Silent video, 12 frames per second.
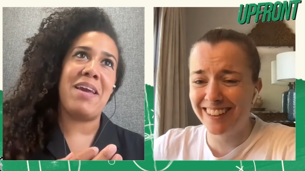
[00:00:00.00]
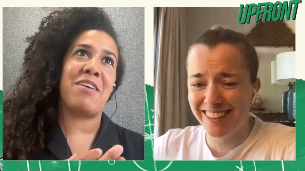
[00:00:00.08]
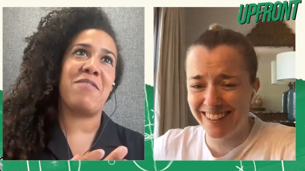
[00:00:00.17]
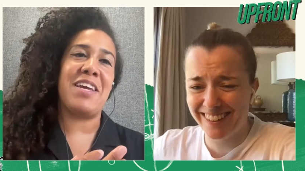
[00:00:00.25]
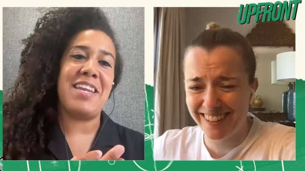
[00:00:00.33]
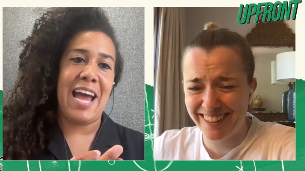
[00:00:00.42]

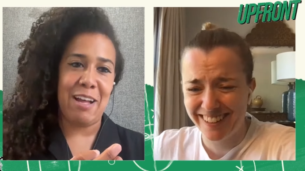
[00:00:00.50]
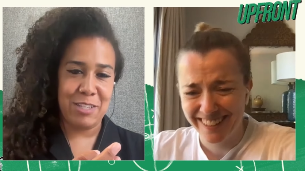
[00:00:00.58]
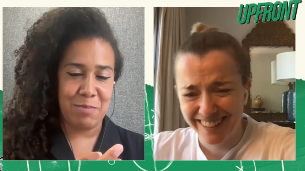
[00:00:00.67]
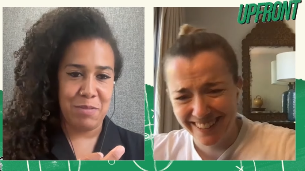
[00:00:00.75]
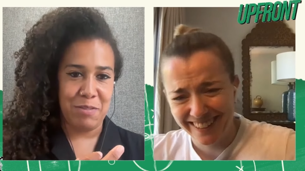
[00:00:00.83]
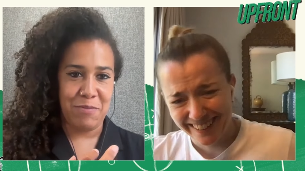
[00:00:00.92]
Speaker 1: of the
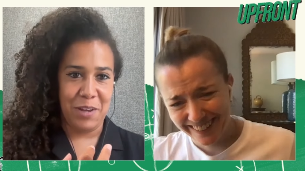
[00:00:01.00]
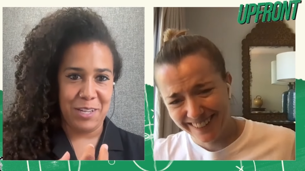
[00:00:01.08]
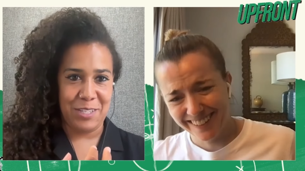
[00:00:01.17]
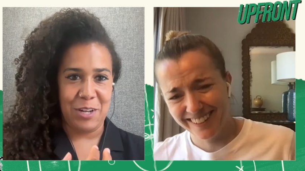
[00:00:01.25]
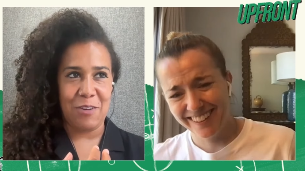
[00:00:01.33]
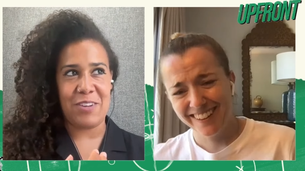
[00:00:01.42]
announcement
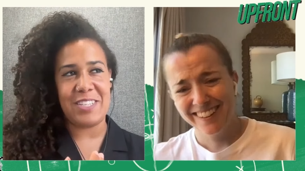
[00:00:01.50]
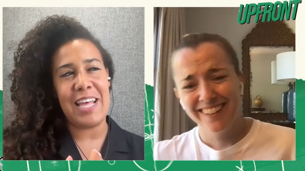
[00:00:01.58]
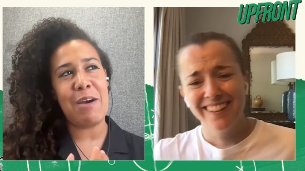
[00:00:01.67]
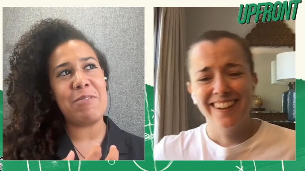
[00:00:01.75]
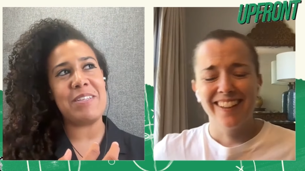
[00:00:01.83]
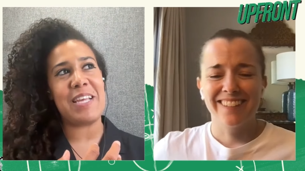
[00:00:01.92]
first off?
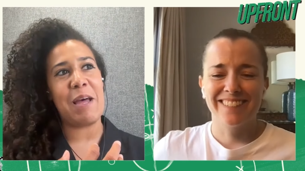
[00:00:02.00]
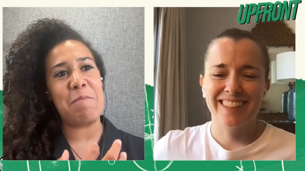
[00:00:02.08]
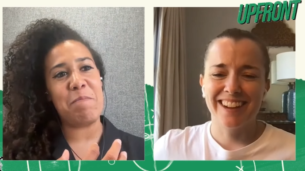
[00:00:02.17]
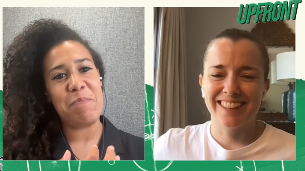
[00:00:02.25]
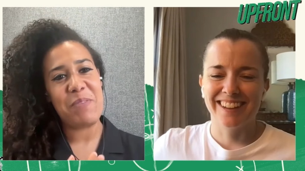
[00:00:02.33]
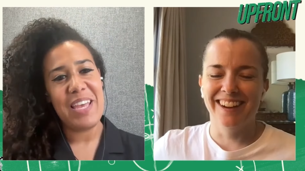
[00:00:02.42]
Because that was
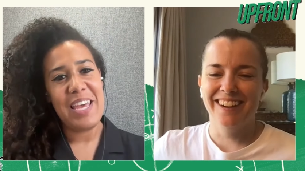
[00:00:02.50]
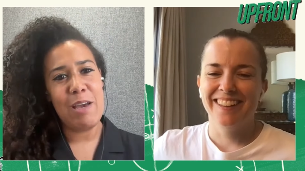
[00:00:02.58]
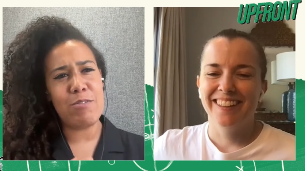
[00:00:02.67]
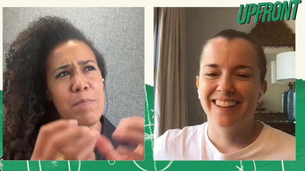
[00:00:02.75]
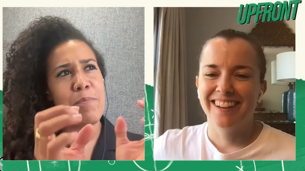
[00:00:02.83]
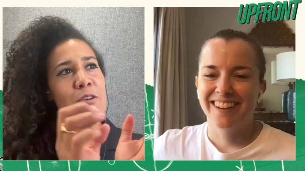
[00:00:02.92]
it
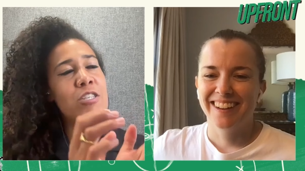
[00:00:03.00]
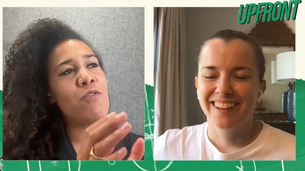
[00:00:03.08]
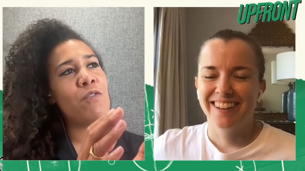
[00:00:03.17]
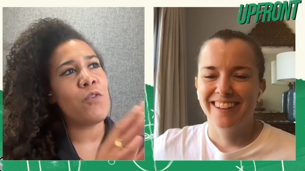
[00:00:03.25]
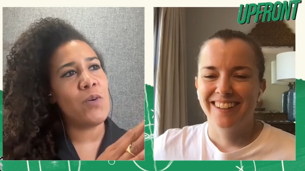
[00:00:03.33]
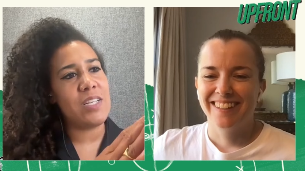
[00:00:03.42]
was a
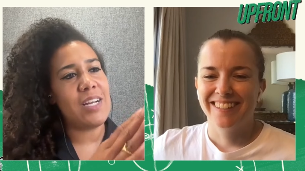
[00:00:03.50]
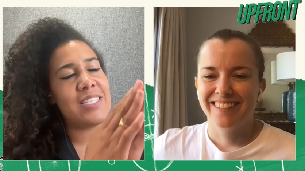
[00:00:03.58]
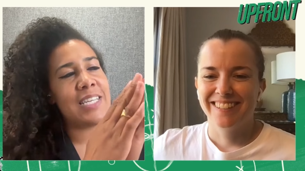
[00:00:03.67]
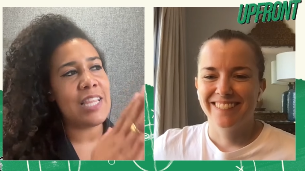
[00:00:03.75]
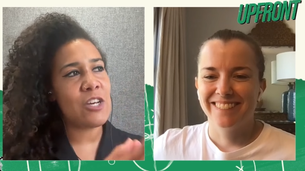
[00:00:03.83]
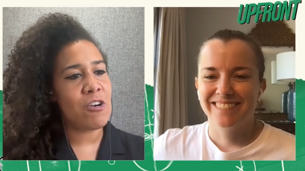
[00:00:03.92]
beautiful voice.
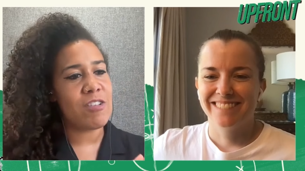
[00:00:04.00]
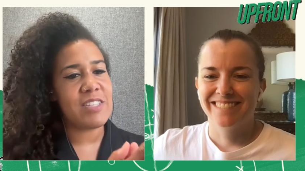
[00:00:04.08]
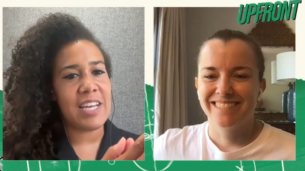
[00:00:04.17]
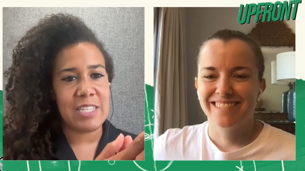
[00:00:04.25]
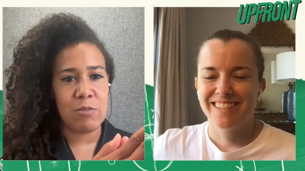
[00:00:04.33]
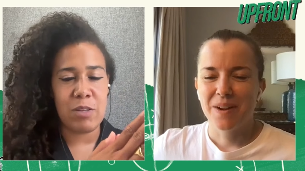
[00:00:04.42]
I'd set the
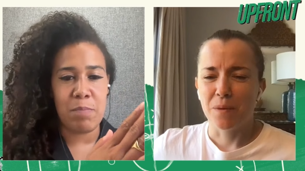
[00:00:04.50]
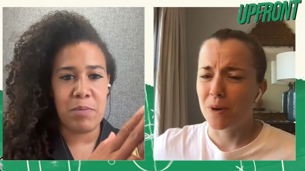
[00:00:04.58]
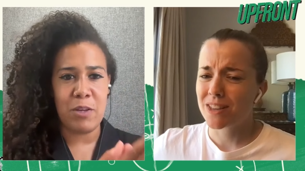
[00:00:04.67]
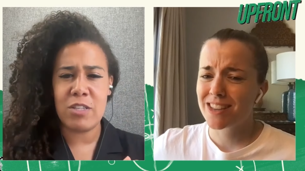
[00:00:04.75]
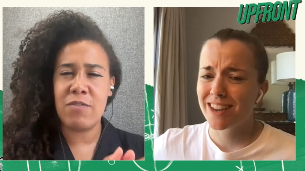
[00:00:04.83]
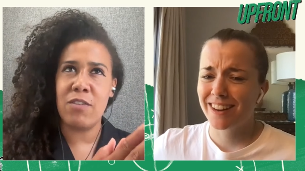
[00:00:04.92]
context. It was a
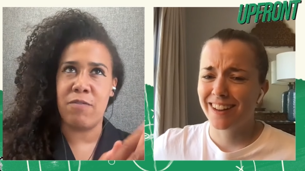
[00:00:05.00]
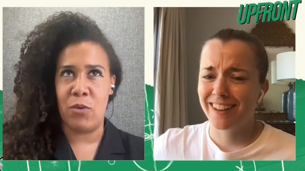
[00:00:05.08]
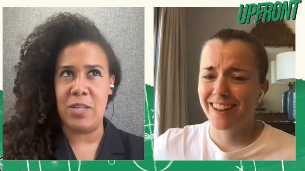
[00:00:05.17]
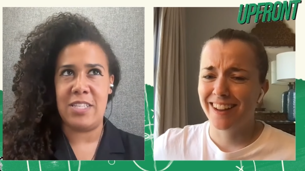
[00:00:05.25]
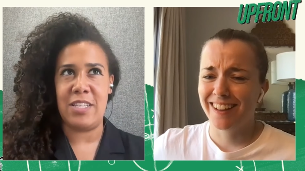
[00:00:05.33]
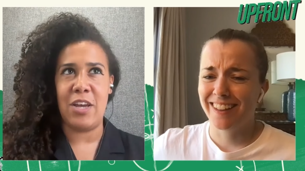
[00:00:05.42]
beautiful
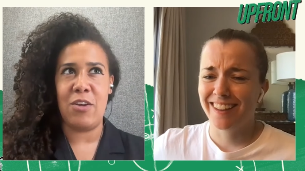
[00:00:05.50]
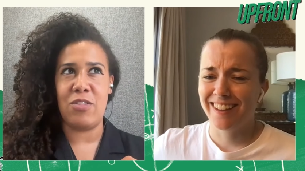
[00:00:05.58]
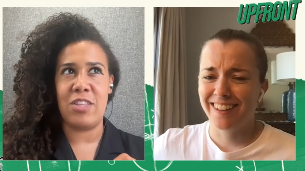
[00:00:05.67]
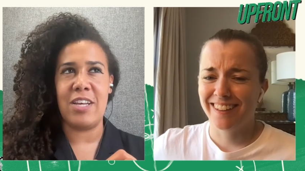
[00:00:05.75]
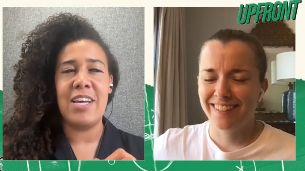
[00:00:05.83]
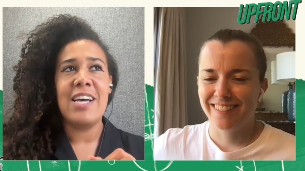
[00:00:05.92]
voice
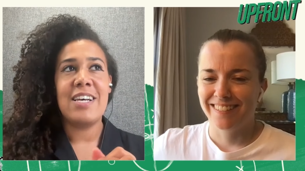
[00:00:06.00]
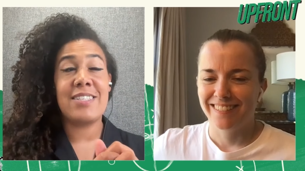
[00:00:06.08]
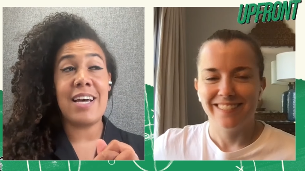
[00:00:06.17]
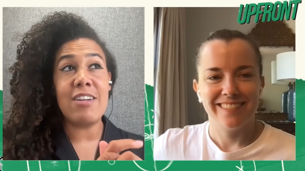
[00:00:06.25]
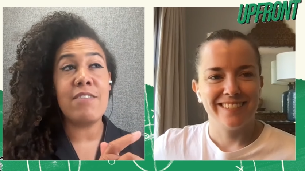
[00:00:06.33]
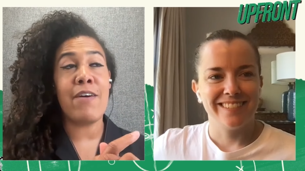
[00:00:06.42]
note that
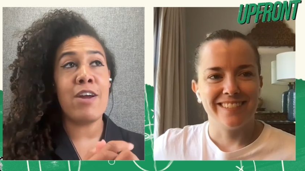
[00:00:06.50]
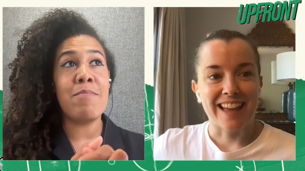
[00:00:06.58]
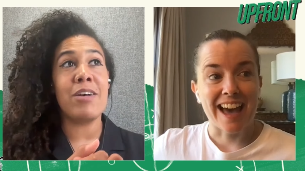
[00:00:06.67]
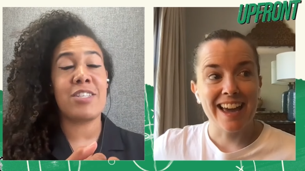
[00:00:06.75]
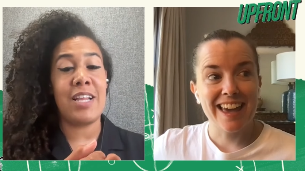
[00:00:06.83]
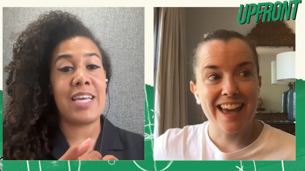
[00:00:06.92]
sounded
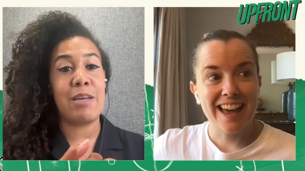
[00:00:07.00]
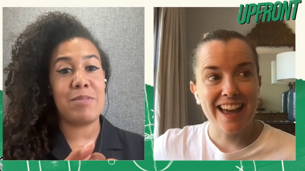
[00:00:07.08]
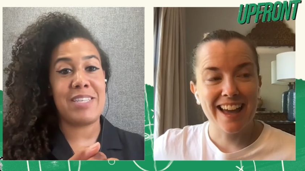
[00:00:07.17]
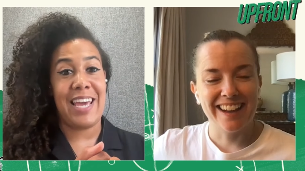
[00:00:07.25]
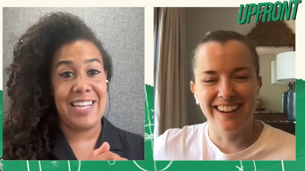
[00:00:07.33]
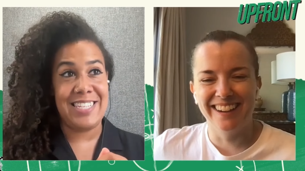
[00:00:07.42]
very much like
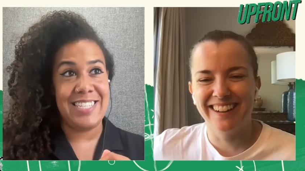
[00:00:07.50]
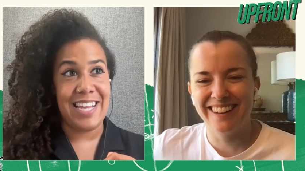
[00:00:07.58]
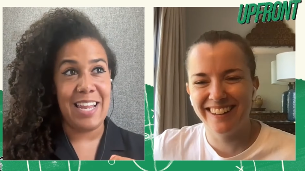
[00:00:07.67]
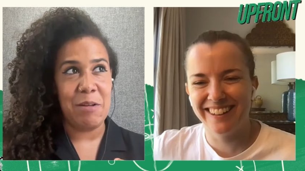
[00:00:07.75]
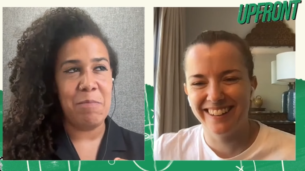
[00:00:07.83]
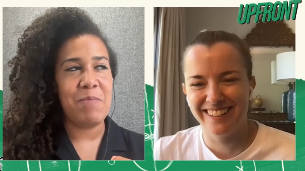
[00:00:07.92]
it was Katie
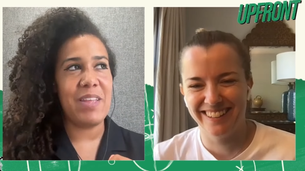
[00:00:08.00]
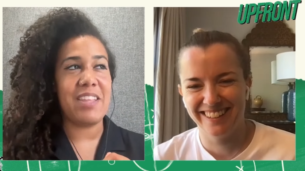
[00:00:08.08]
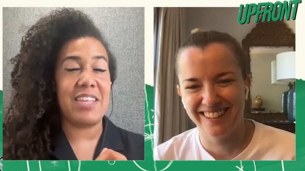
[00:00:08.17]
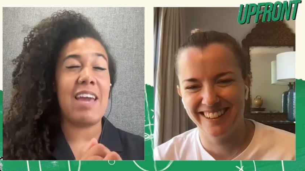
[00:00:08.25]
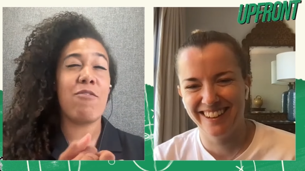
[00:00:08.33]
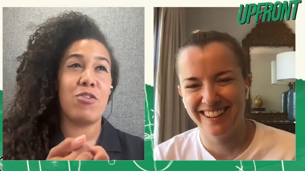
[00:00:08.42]
Zelem.
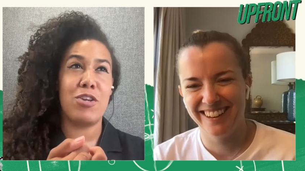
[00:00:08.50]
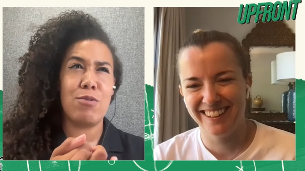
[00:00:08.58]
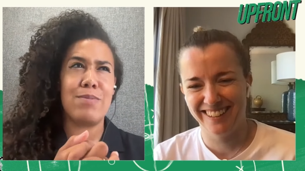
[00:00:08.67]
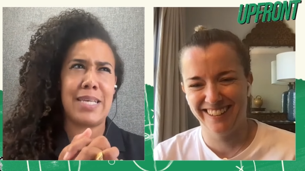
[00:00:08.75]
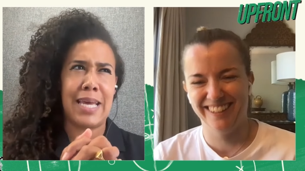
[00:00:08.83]
I think everyone knew it was